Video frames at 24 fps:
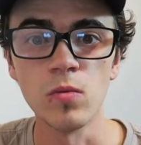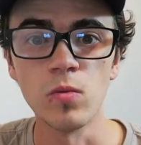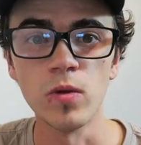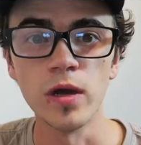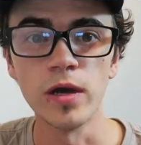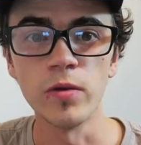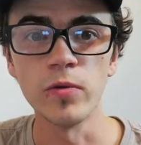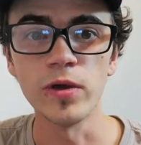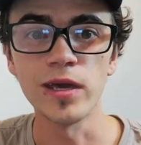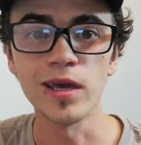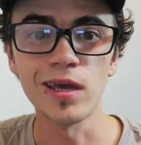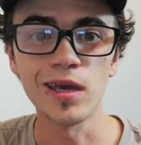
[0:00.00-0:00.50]

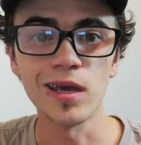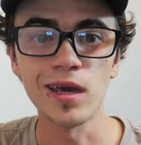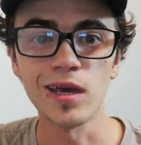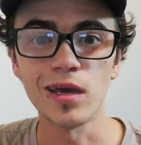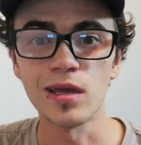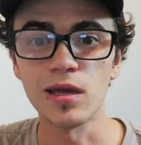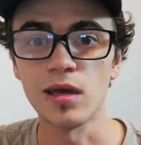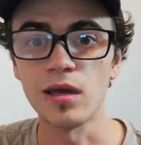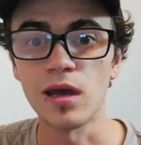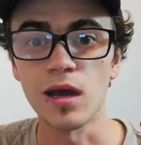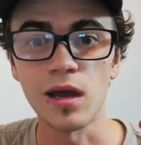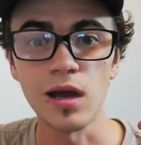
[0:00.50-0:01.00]
where we can
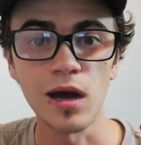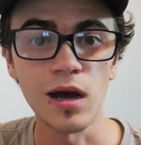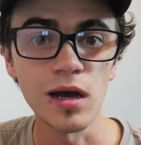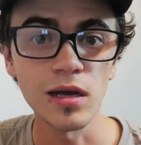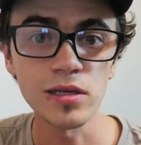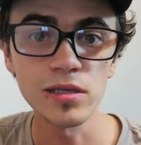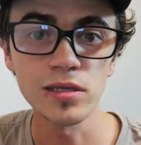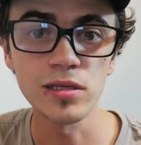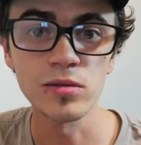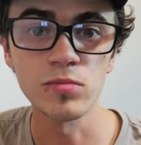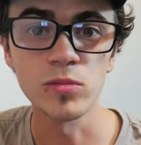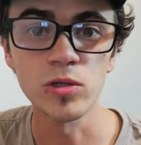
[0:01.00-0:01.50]
get
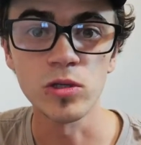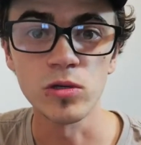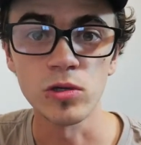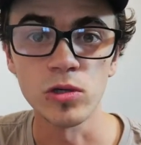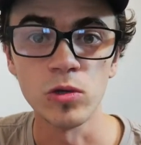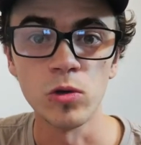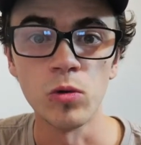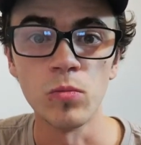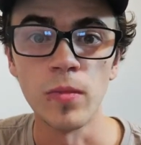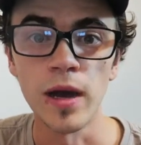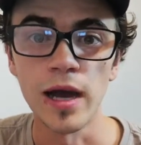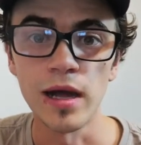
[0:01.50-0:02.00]
accustomed to
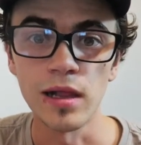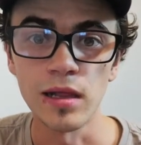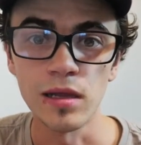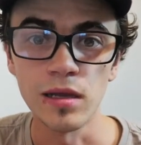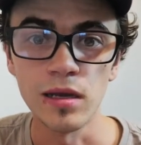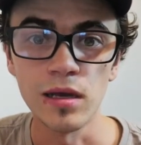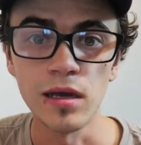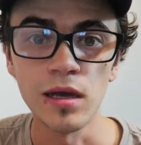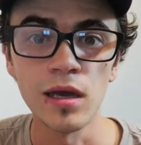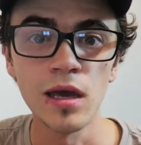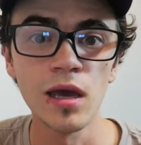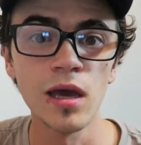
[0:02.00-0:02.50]

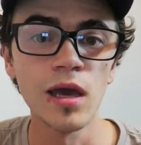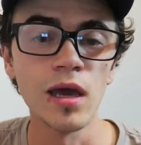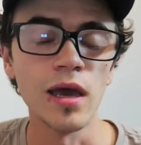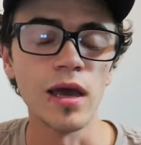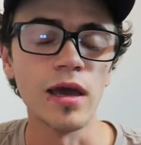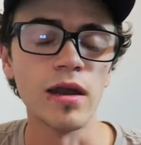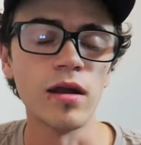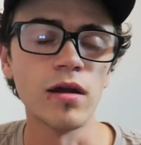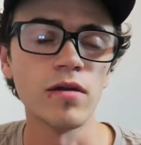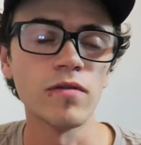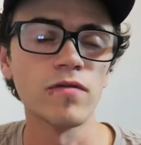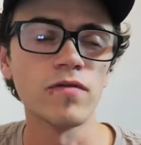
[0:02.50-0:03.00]
normality.
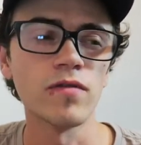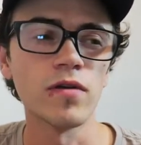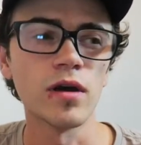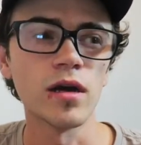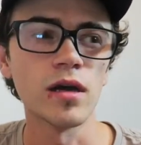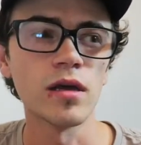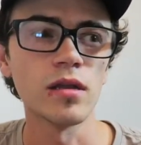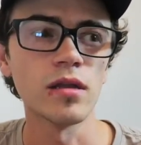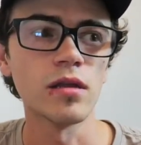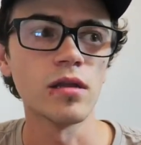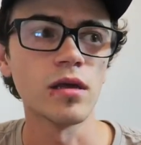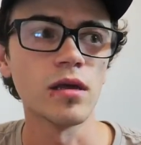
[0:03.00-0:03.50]
And I
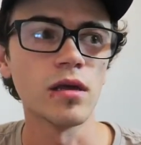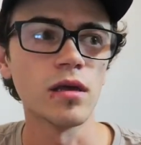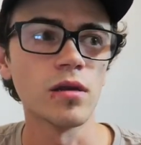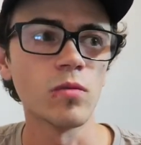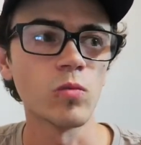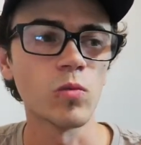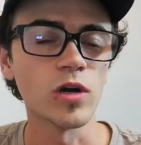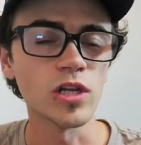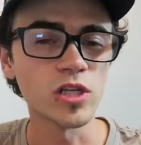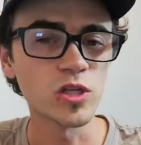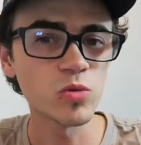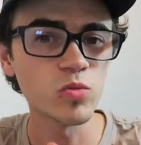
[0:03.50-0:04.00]
find
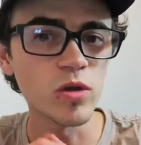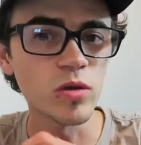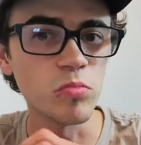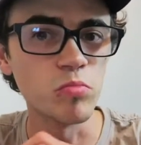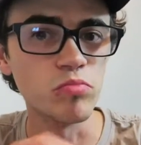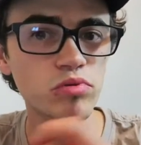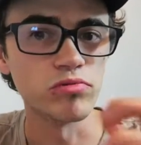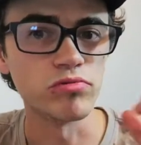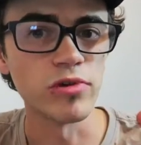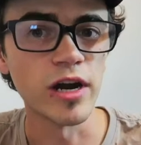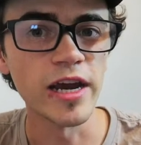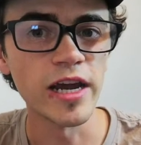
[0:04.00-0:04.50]
that once we
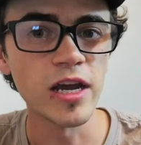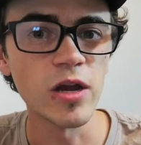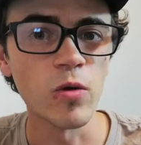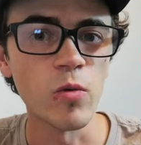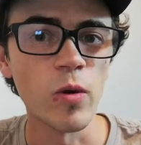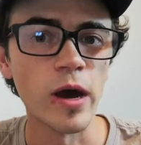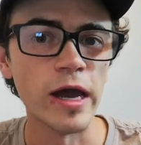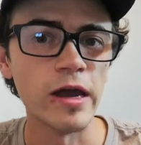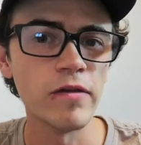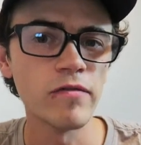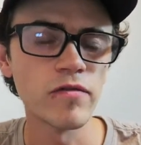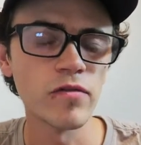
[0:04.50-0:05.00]
break
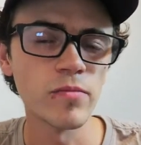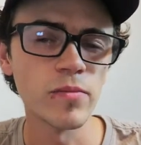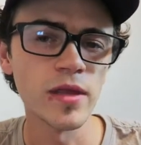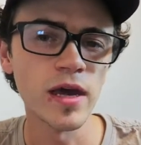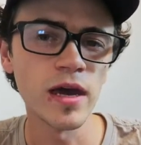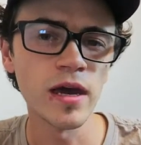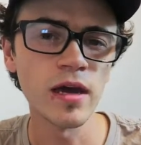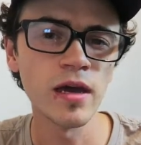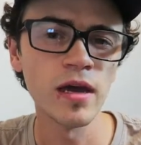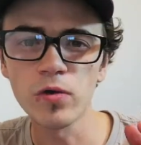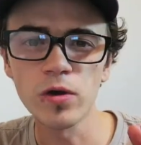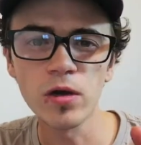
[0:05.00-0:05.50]
away from
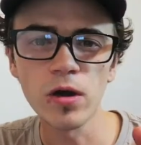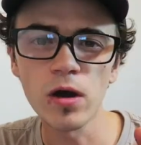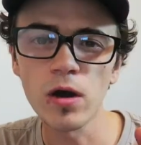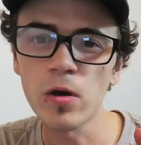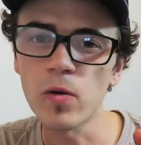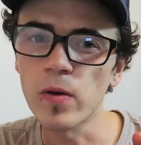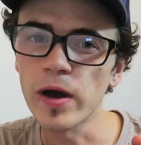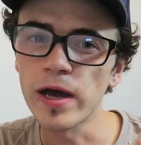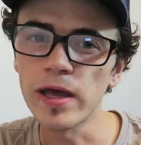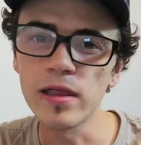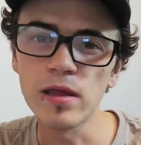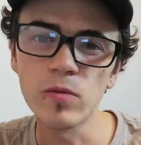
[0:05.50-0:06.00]
that, if we go
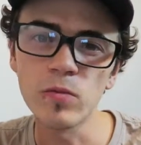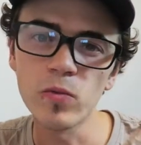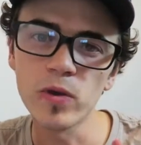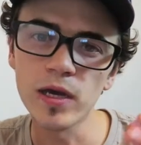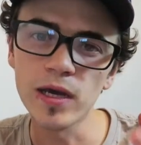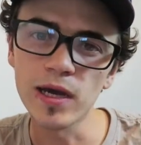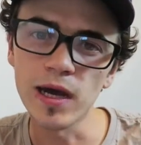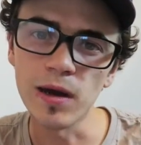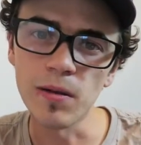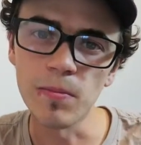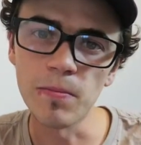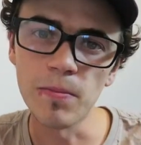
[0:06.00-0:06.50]
away, then we
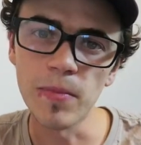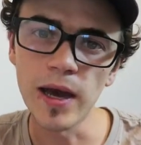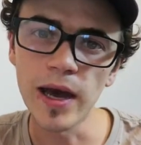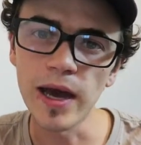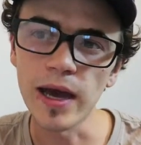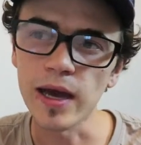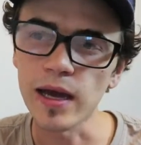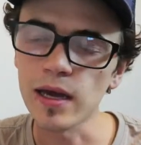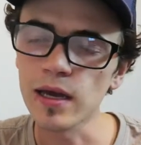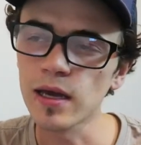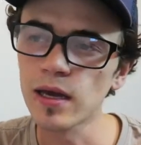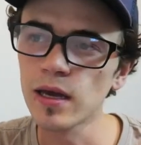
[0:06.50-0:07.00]
come
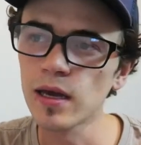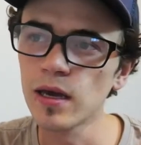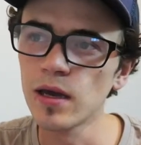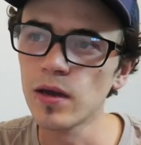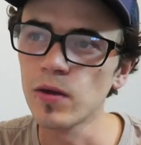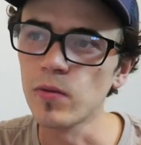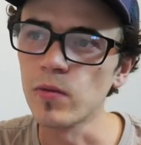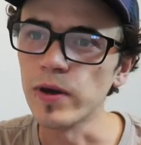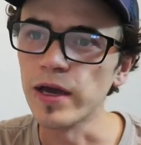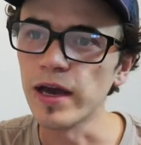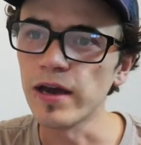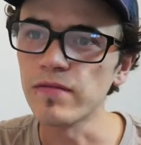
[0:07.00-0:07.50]
back,
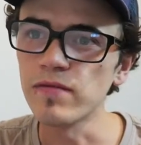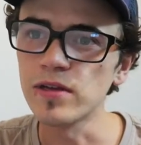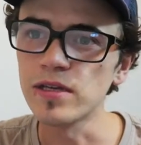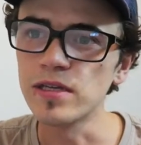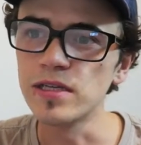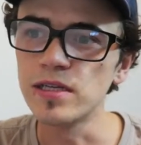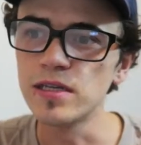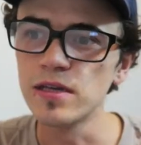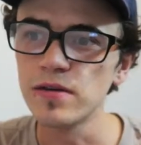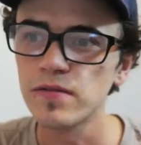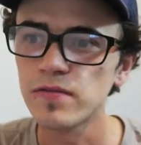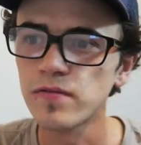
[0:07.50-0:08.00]
we have a
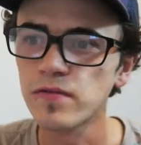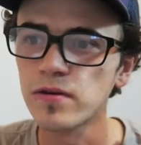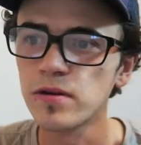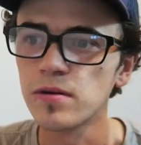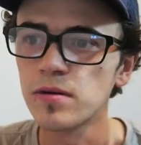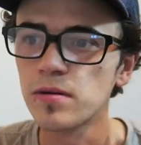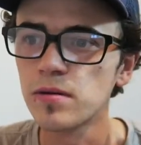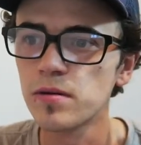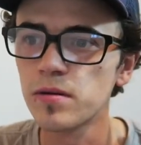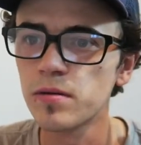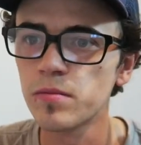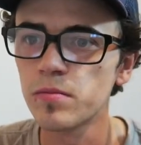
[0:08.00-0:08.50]

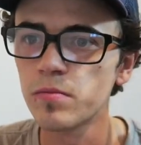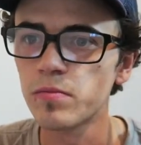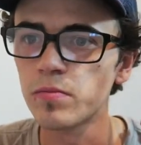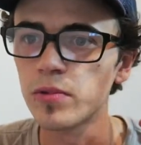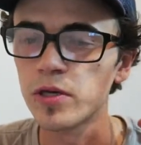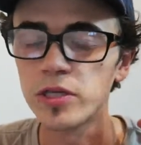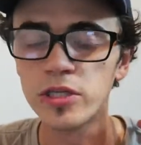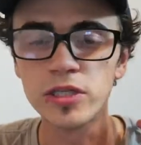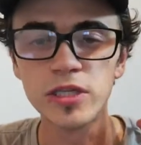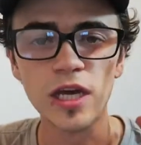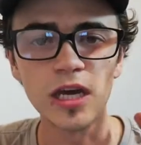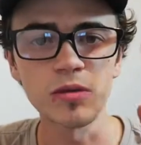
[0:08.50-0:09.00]
different
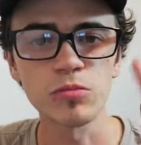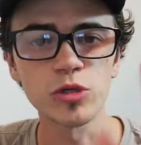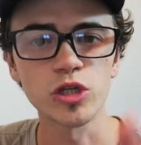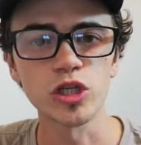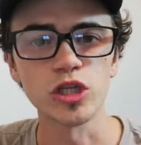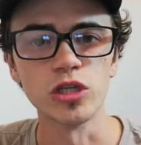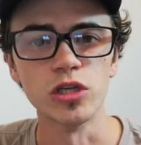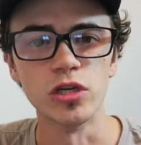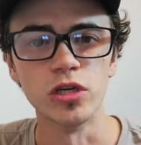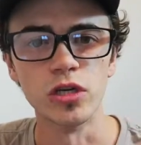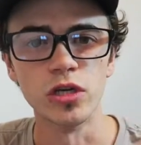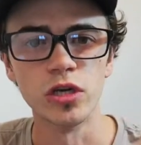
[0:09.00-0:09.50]

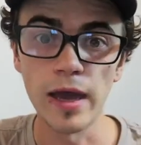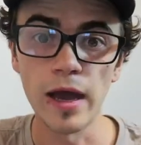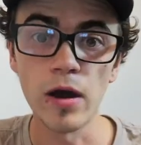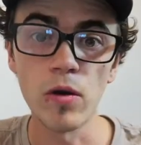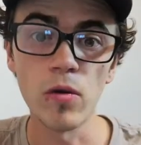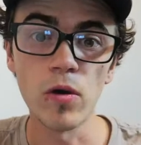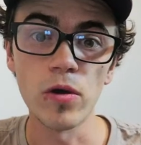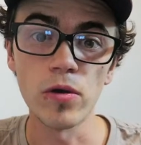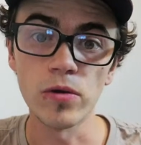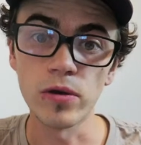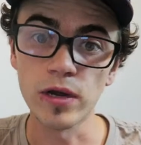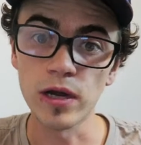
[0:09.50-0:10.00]
perception,
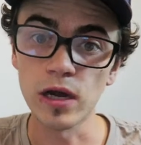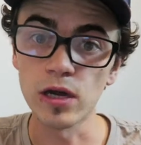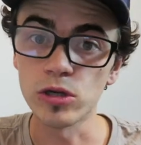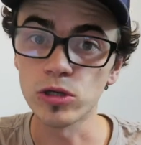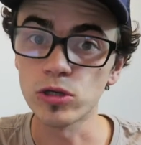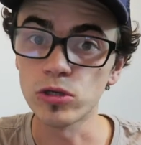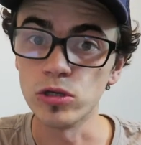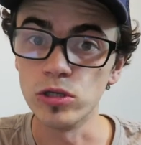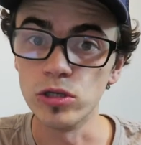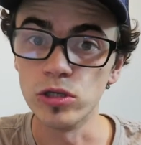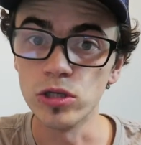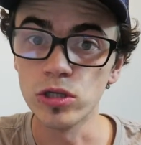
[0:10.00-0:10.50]
our own
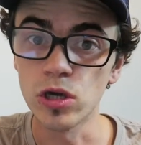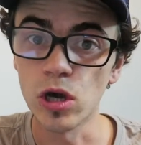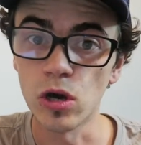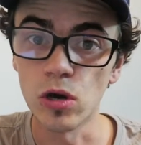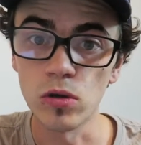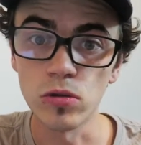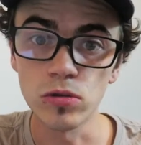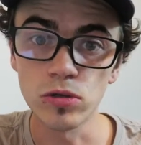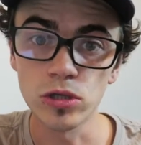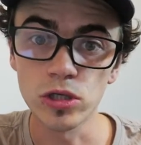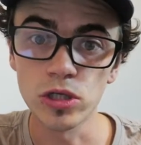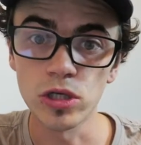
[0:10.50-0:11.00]
country's
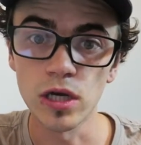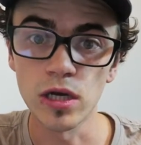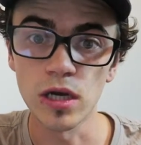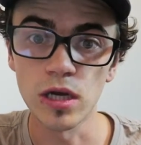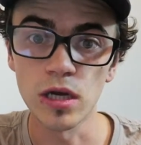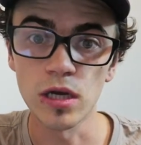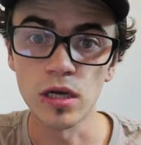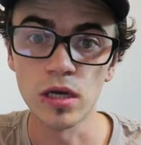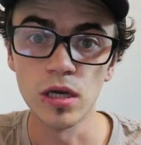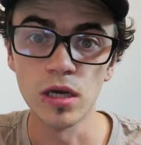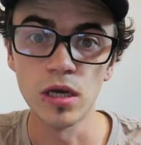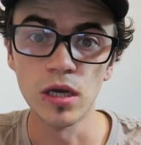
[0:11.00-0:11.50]

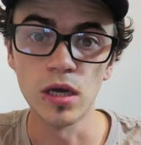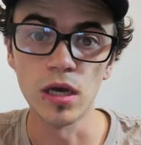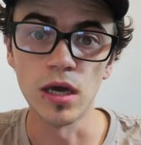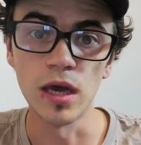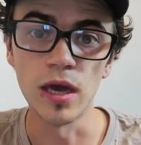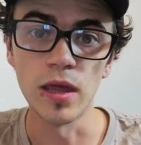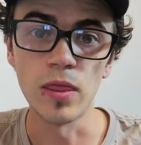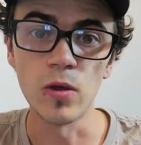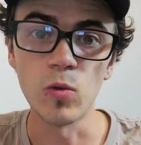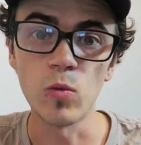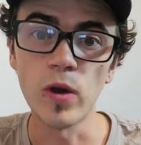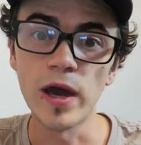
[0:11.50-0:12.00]
culture
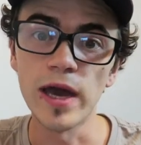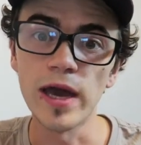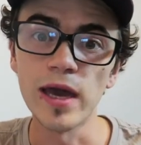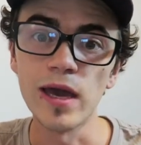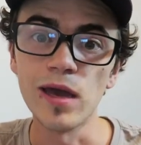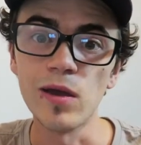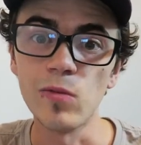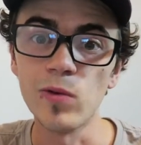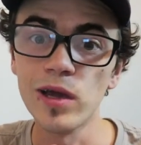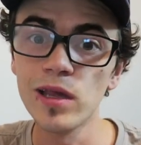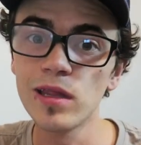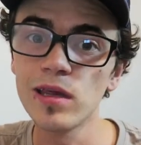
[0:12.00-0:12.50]
and the
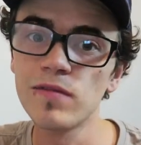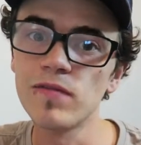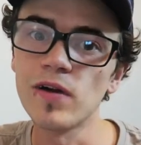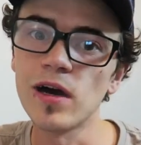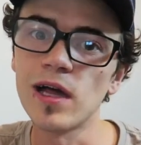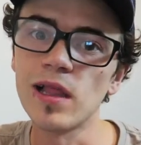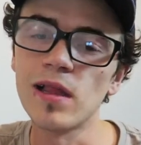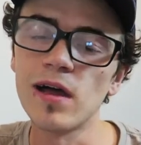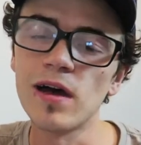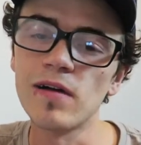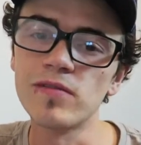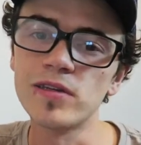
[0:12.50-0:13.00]
way we live
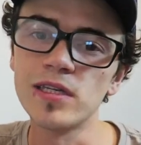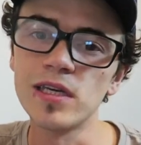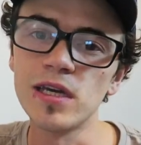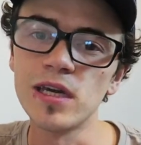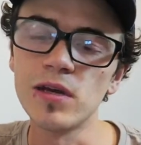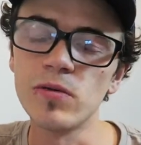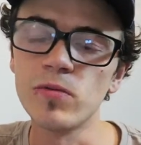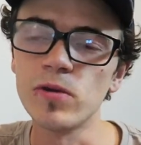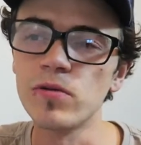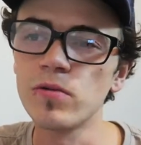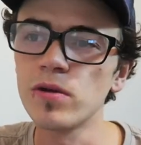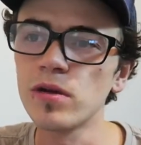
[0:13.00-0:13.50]
our lives
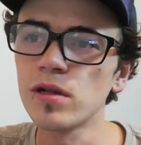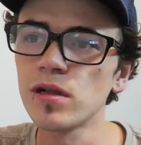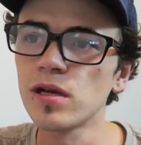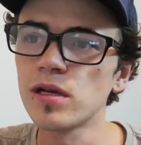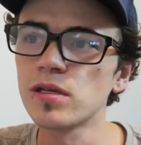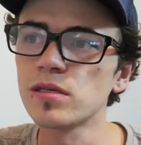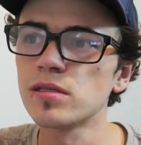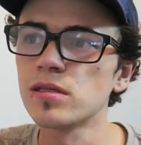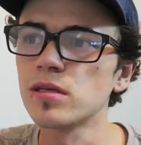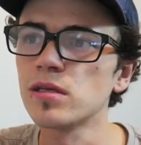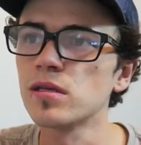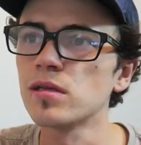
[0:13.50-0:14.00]
here. And we
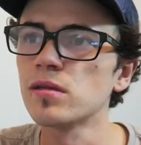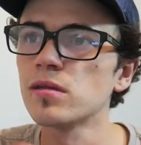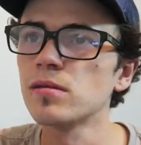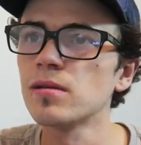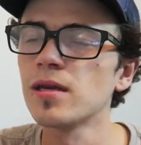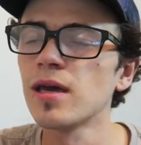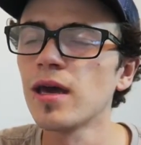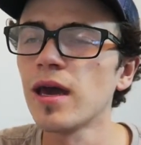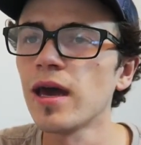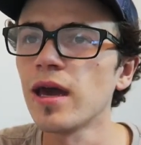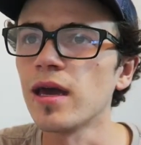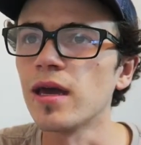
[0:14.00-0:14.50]
realize that,
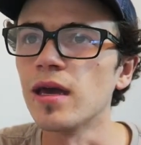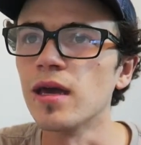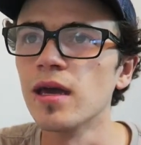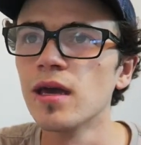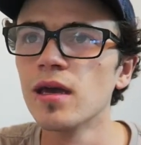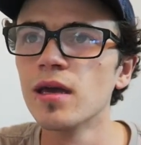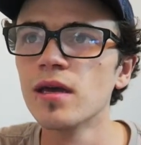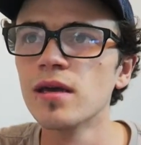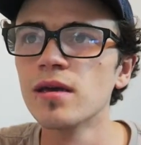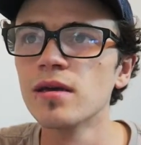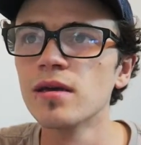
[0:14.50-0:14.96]
hey,